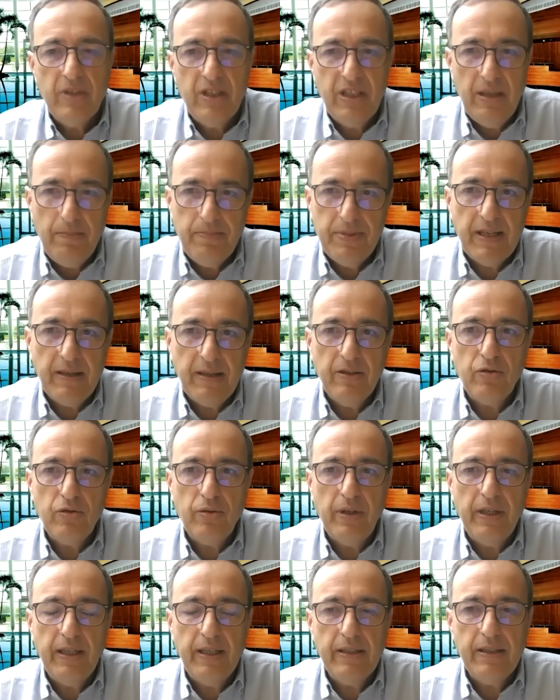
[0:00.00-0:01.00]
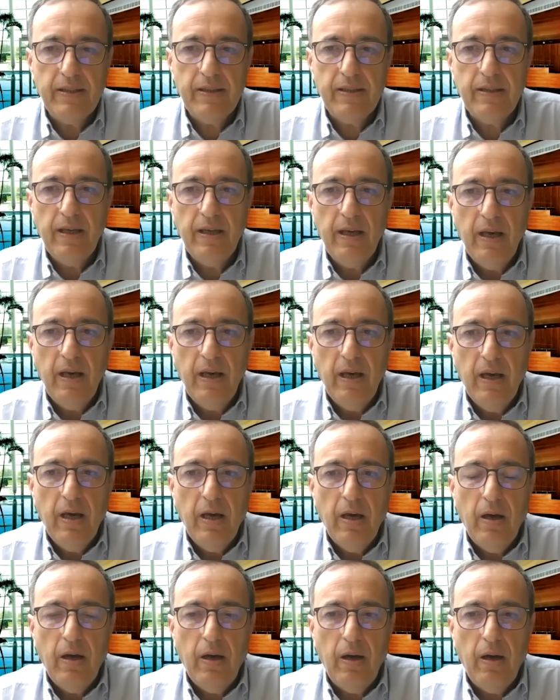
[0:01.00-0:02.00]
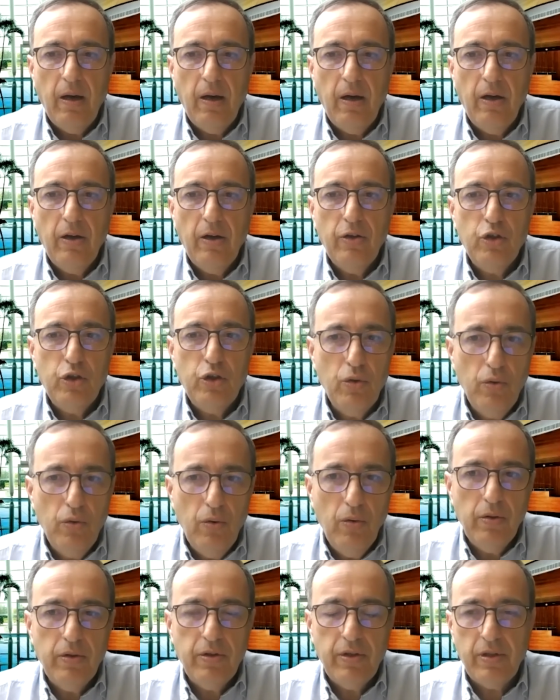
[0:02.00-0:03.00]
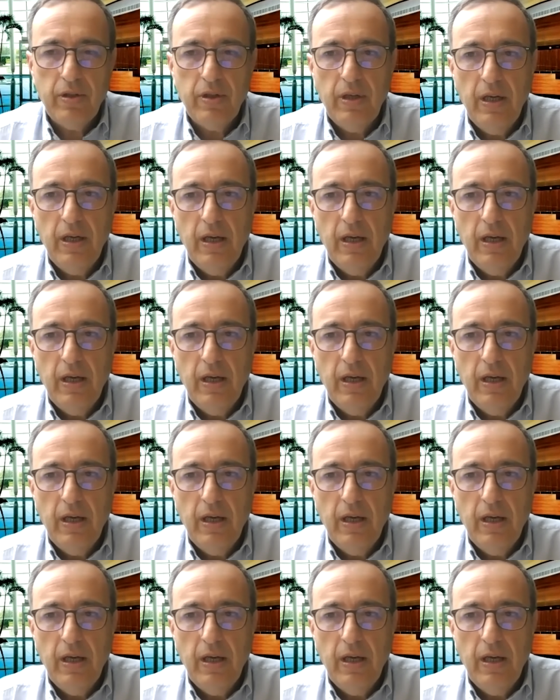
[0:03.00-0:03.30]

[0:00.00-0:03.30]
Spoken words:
tips and tricks, tools.